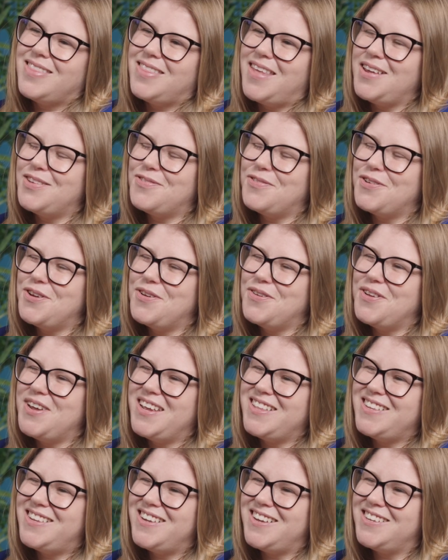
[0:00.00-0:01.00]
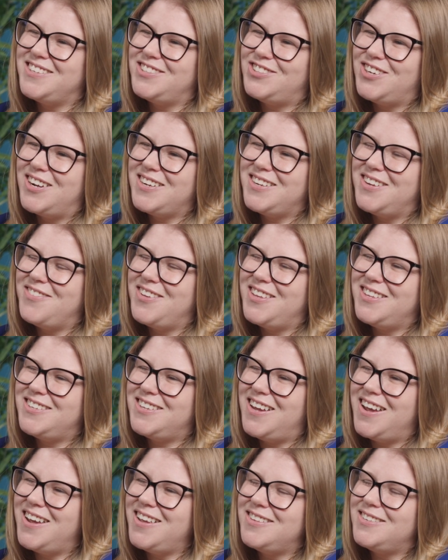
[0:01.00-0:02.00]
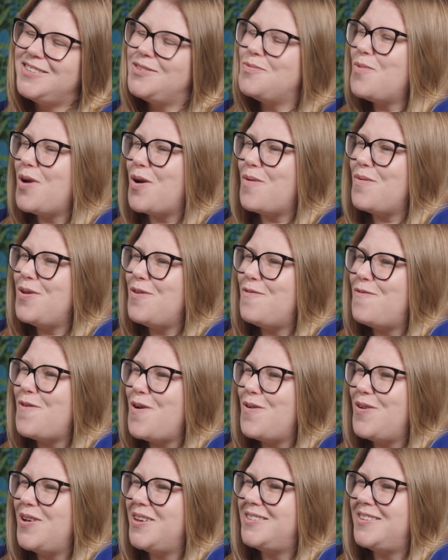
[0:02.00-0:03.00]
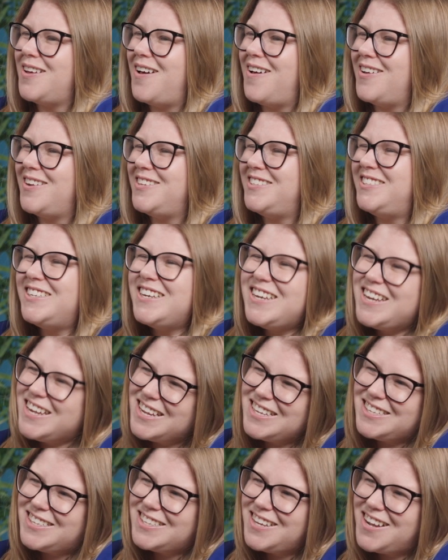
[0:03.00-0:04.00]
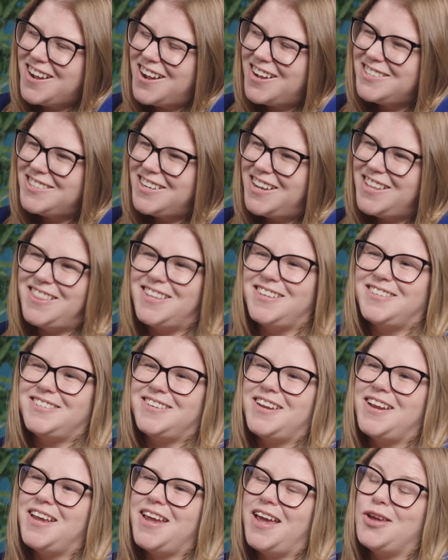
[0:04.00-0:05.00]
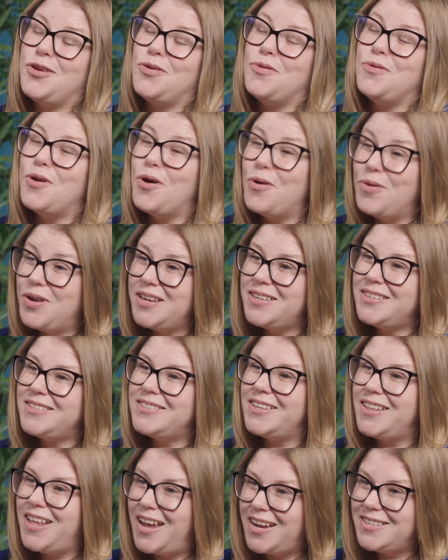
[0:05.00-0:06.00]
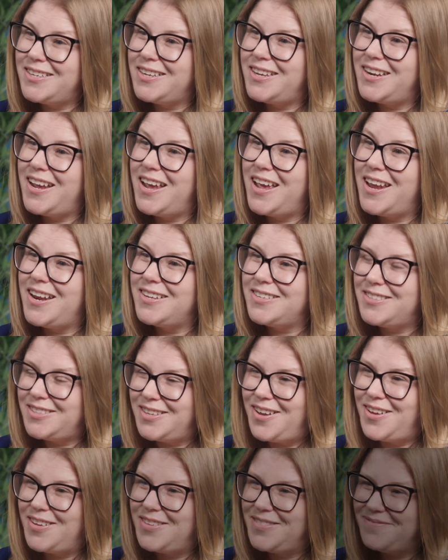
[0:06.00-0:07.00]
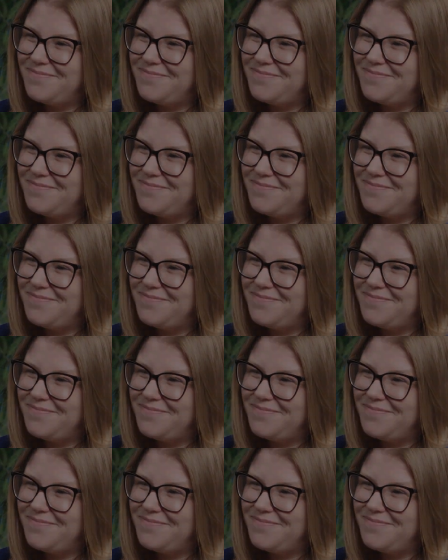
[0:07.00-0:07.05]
Thanks for tuning in to Constructive Insights, where we focus on digging into the content that's going to get you noticed, selected, and installed.